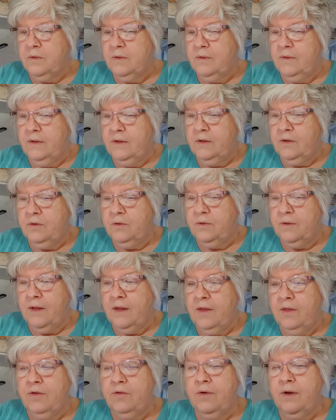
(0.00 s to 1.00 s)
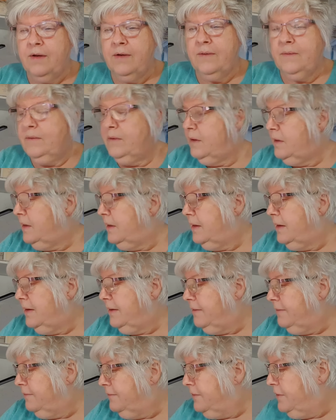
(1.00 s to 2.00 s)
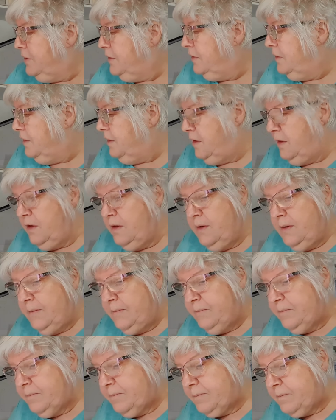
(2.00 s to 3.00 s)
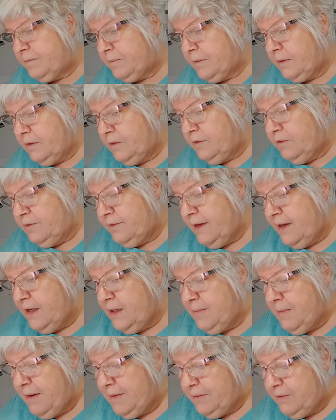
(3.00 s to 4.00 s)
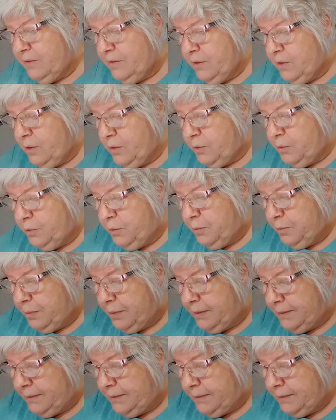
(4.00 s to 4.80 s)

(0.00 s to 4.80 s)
need to cut that thread. I have just taken them out of the hoop